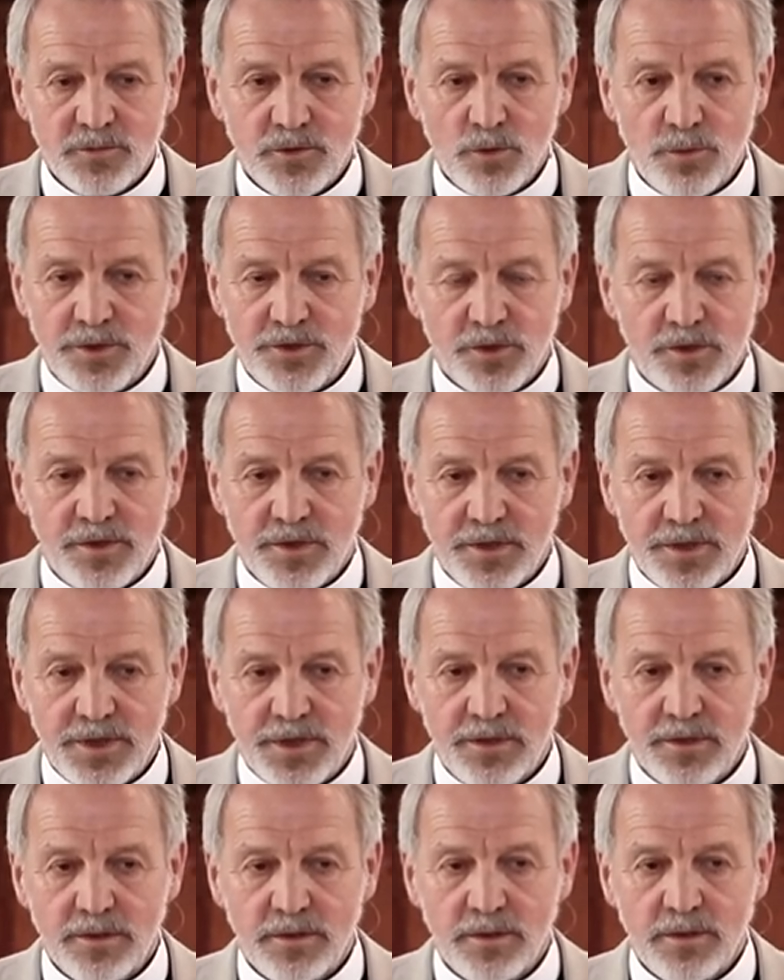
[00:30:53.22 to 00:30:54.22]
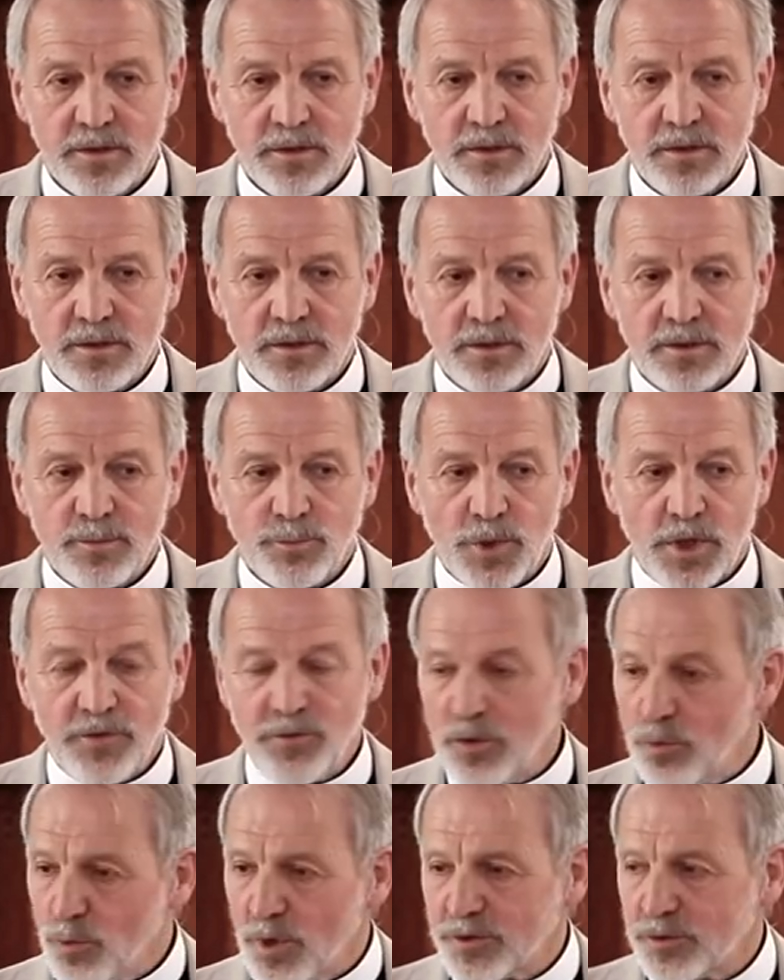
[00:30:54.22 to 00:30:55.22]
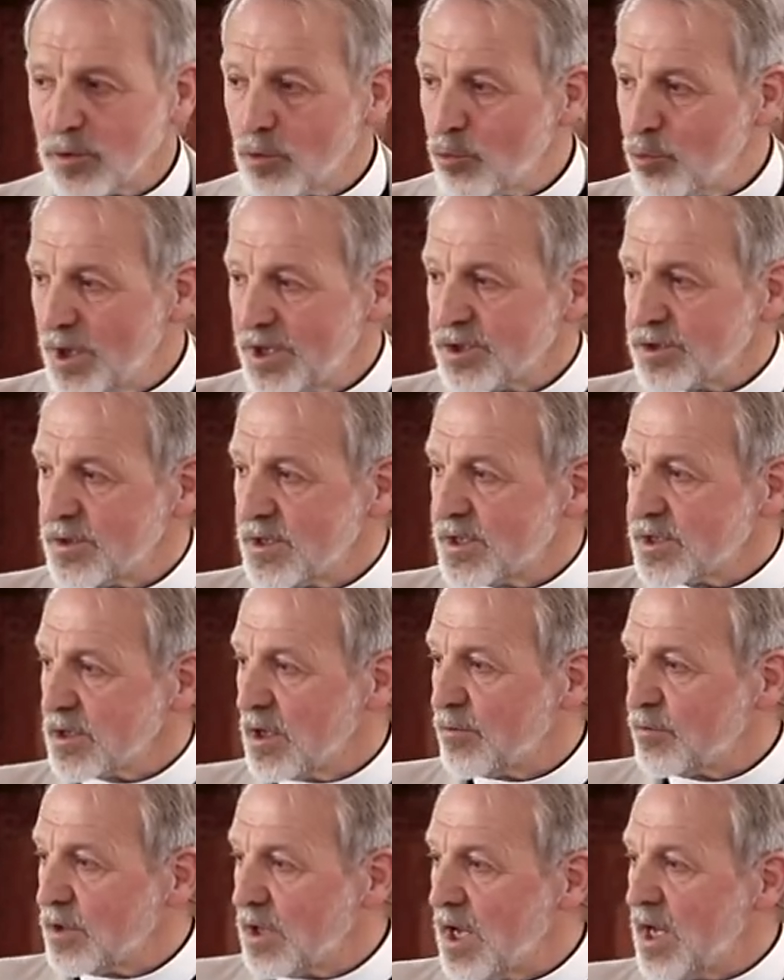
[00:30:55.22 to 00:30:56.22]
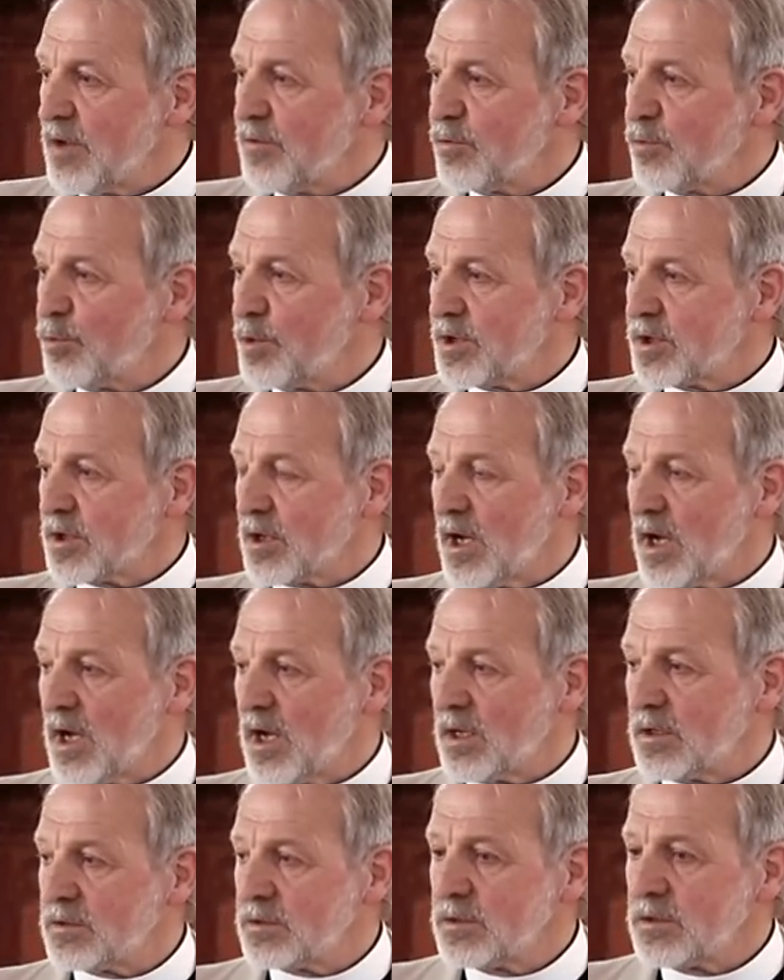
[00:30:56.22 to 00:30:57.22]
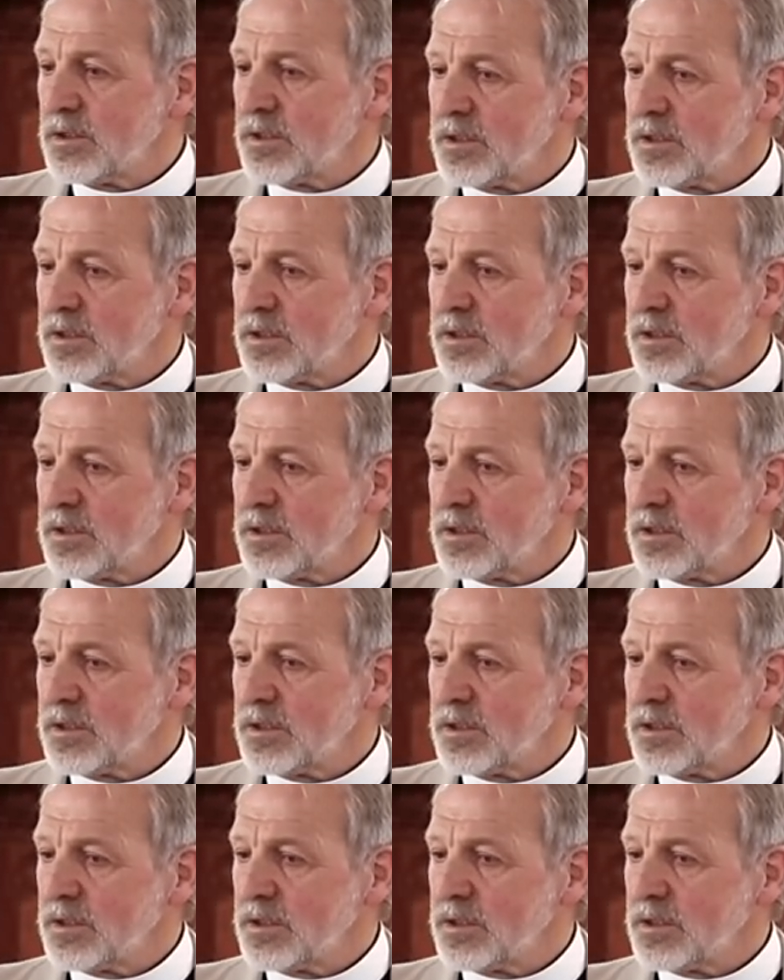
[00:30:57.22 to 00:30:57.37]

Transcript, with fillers: to eternity. But if you want the richness of life with God,